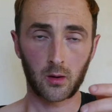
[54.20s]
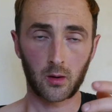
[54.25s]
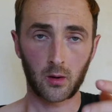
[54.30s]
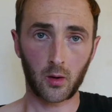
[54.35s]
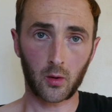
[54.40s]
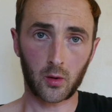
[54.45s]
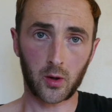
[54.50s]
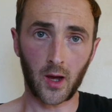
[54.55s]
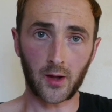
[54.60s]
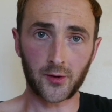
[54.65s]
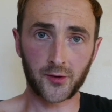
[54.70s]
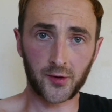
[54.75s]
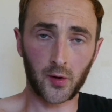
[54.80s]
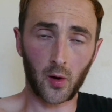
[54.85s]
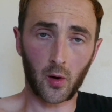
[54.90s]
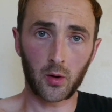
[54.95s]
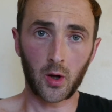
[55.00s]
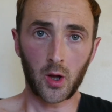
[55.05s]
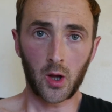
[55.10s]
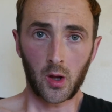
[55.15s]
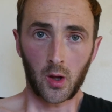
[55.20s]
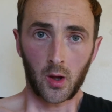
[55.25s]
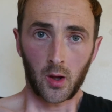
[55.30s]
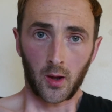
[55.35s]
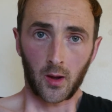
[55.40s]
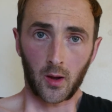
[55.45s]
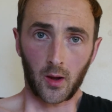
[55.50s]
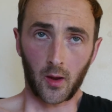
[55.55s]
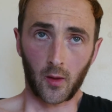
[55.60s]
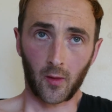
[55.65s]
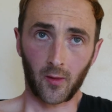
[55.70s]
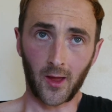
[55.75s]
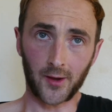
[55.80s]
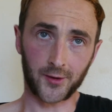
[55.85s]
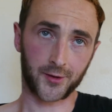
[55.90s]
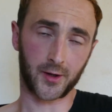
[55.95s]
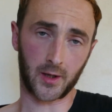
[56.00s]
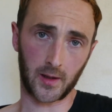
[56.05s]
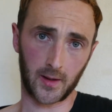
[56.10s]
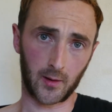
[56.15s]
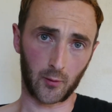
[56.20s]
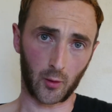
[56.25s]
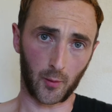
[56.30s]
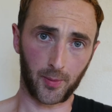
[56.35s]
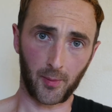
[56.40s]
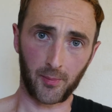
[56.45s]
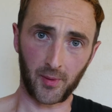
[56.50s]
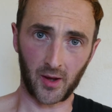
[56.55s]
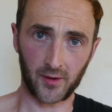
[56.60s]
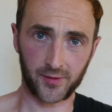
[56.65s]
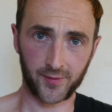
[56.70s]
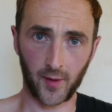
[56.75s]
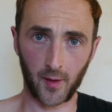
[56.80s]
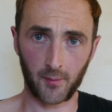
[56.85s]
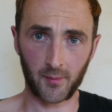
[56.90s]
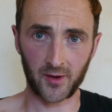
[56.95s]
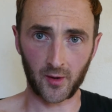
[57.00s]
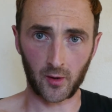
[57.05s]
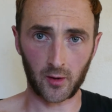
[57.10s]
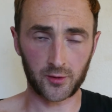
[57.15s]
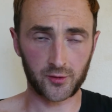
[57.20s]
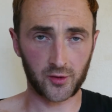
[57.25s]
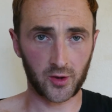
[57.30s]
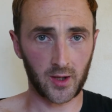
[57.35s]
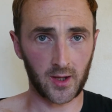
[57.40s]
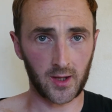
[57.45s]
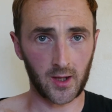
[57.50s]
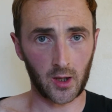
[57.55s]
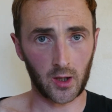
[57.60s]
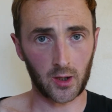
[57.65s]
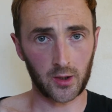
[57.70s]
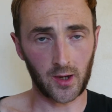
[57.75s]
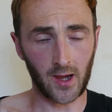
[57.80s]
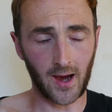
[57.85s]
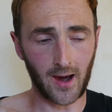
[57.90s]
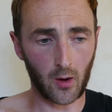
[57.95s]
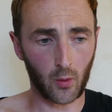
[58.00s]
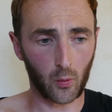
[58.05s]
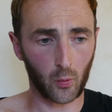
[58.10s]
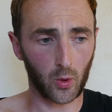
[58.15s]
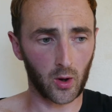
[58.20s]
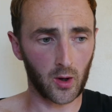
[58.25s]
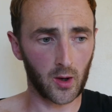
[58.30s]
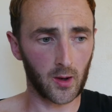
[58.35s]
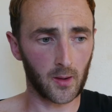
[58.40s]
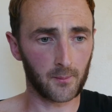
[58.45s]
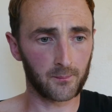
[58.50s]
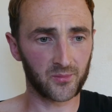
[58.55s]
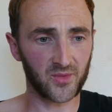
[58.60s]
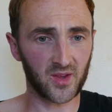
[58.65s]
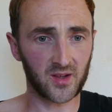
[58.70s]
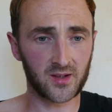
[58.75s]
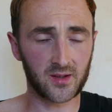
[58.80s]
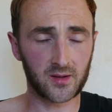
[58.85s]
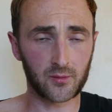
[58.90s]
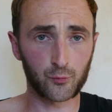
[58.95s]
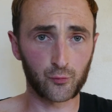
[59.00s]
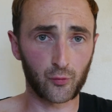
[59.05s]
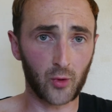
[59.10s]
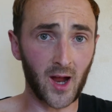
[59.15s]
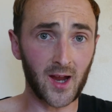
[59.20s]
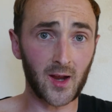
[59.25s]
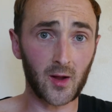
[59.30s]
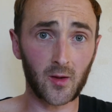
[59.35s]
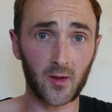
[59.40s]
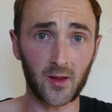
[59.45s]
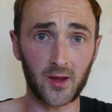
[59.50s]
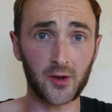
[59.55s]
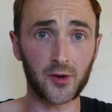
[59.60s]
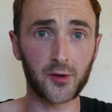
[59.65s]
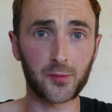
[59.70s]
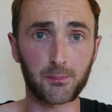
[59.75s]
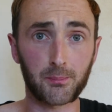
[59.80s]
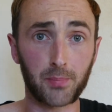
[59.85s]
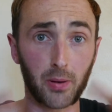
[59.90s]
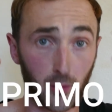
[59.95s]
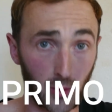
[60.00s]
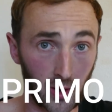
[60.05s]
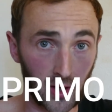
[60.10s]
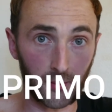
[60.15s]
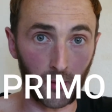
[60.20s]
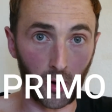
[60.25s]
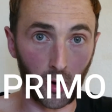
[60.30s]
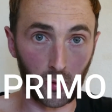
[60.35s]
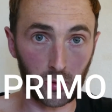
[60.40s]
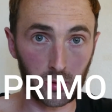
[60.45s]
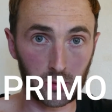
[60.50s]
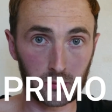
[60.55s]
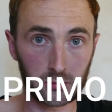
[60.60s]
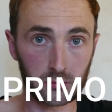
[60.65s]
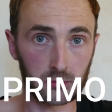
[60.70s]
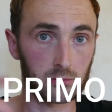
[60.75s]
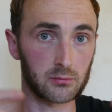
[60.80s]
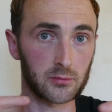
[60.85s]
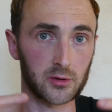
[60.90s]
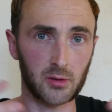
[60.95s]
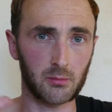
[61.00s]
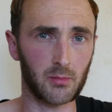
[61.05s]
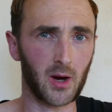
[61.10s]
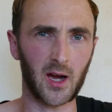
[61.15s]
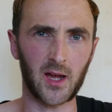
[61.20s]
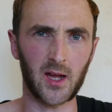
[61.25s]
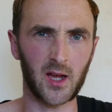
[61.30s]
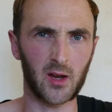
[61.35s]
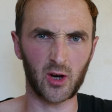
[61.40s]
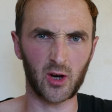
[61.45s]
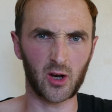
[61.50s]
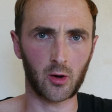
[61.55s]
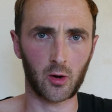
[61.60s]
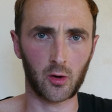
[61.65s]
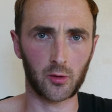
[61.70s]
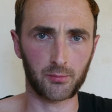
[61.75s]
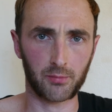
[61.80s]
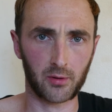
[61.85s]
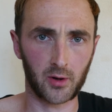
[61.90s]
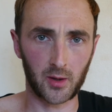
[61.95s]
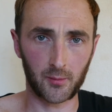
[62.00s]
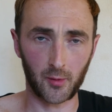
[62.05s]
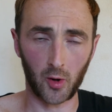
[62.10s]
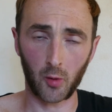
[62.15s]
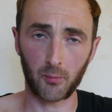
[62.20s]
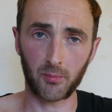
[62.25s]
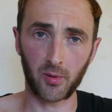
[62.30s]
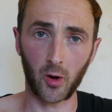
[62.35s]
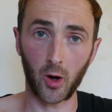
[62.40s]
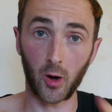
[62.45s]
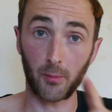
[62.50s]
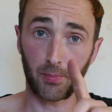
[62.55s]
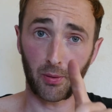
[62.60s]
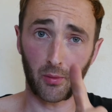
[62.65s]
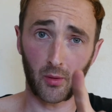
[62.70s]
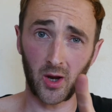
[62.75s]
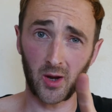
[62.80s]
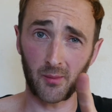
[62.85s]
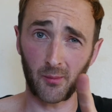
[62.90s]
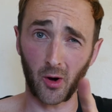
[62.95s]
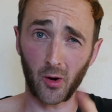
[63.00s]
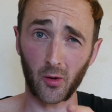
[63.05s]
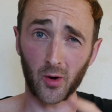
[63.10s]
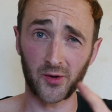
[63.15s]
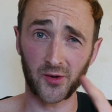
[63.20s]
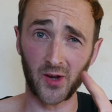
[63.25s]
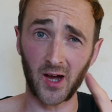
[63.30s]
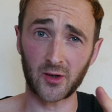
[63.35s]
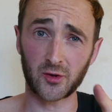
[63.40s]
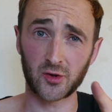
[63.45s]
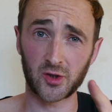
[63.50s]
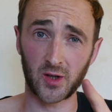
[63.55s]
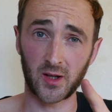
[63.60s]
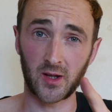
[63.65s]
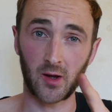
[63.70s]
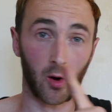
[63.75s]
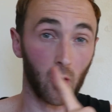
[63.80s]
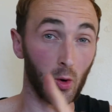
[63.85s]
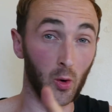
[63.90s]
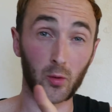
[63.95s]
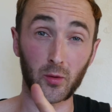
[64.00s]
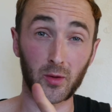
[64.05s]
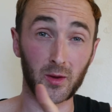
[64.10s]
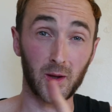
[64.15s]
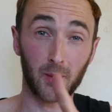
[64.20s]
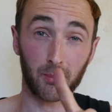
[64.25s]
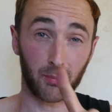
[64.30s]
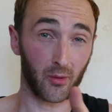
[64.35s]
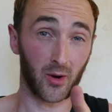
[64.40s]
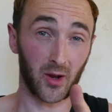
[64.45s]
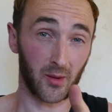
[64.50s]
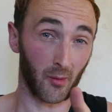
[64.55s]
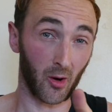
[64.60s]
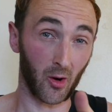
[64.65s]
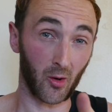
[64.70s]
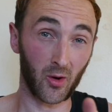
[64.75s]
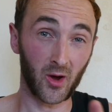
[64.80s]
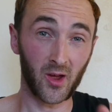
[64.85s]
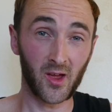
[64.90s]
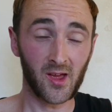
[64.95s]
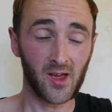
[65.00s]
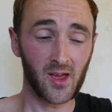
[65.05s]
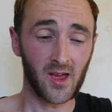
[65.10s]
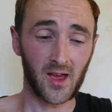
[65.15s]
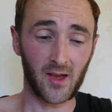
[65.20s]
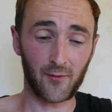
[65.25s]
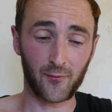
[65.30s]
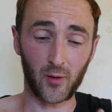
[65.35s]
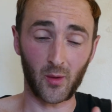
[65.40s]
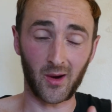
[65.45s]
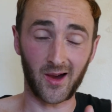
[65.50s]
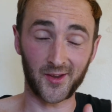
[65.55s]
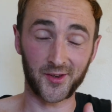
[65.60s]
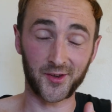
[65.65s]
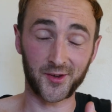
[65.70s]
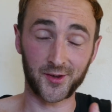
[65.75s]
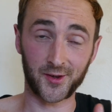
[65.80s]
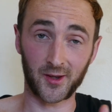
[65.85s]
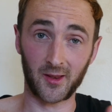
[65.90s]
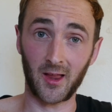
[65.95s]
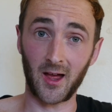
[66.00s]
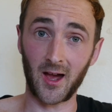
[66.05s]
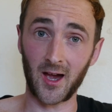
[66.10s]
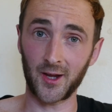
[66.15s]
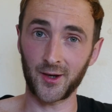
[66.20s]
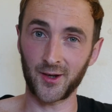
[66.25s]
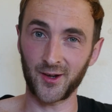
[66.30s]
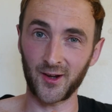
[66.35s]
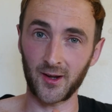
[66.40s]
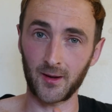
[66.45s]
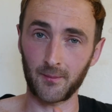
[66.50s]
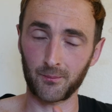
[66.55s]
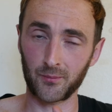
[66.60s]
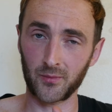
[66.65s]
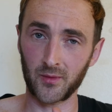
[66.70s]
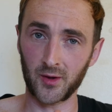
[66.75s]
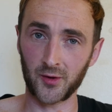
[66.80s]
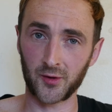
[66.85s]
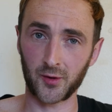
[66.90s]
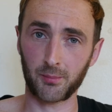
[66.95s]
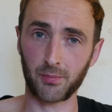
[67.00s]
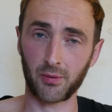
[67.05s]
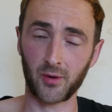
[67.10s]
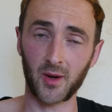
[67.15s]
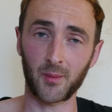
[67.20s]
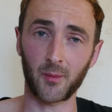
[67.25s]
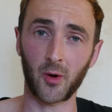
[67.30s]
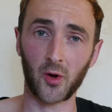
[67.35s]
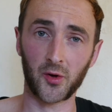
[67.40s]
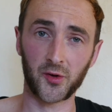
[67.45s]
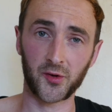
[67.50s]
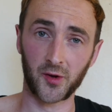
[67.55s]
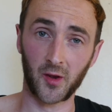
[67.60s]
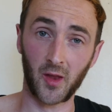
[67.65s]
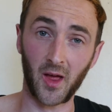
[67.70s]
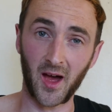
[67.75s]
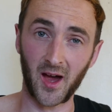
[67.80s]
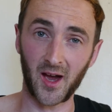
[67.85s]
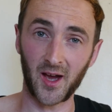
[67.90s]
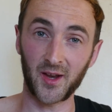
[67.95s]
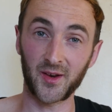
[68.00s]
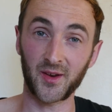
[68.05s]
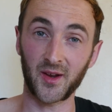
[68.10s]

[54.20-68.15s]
Okay, so let's clear up a bit of terminology here. Now, rail is Primo. You might called Primo, but a Primo is actually only a Primo if you are sliding it. It's a Primo slide